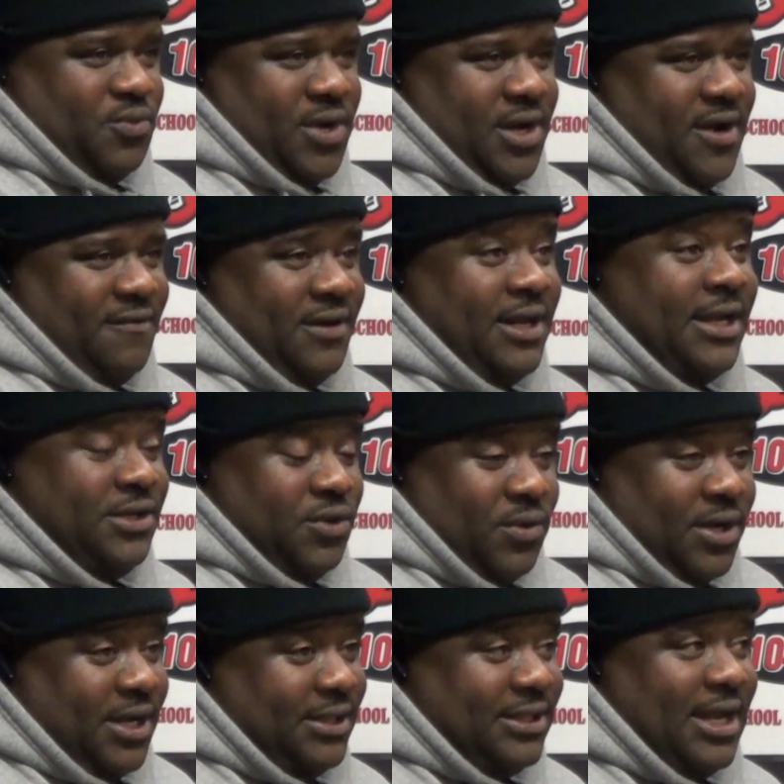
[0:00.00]
whatever, and they
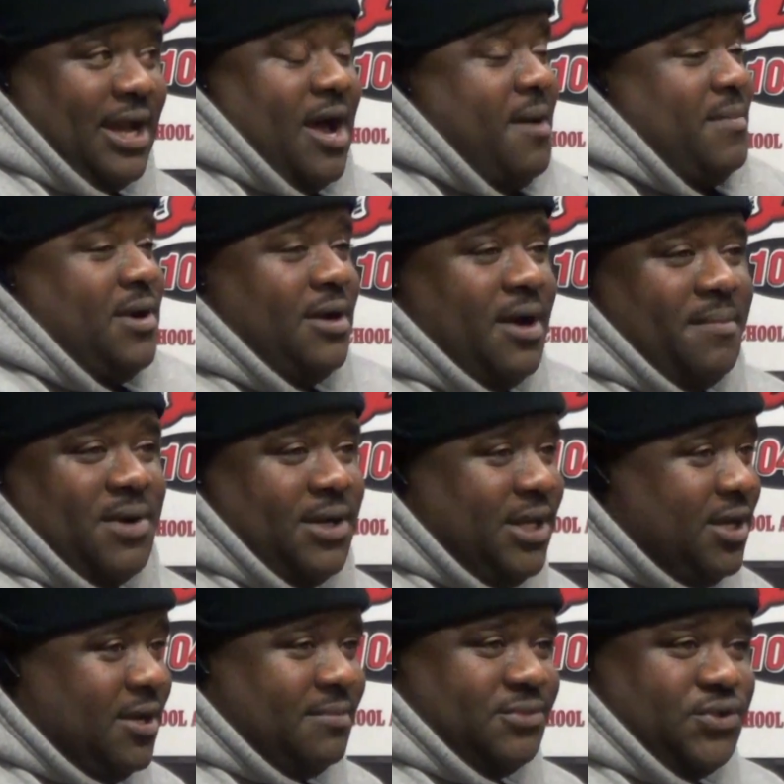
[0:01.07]
doing their thing, I'm gonna
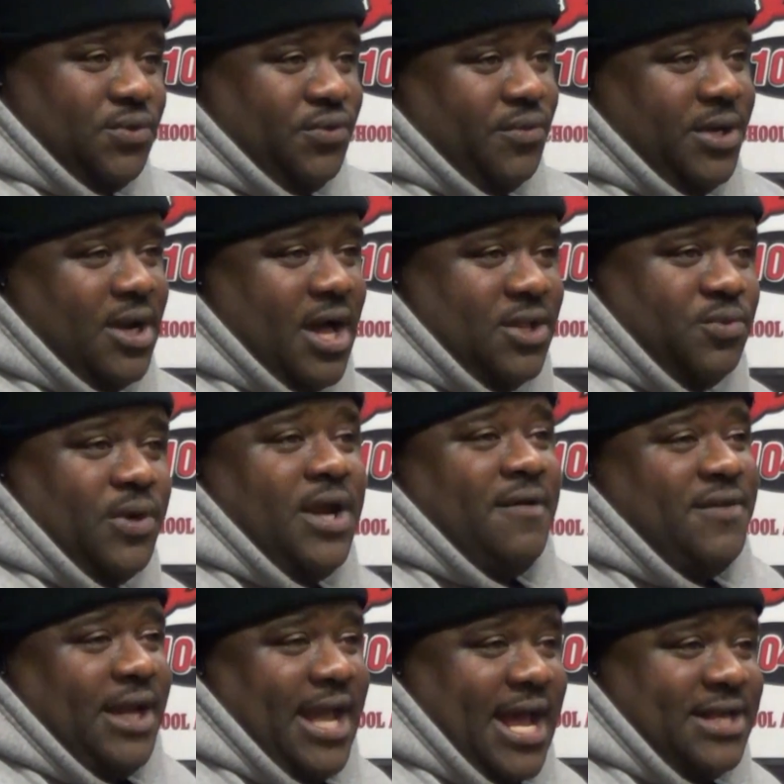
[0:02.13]
give them $2, $3, whatever
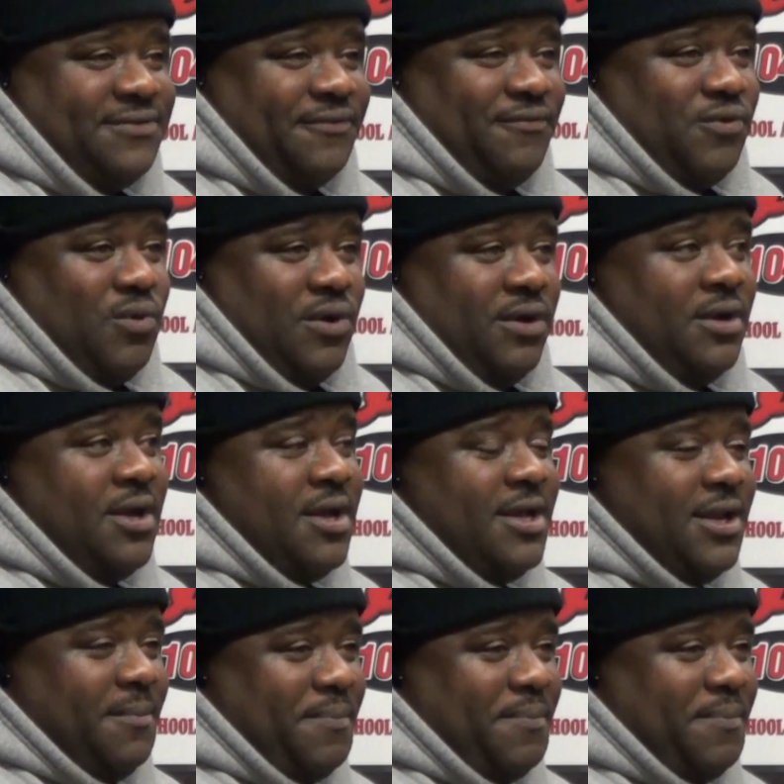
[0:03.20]
they ask for to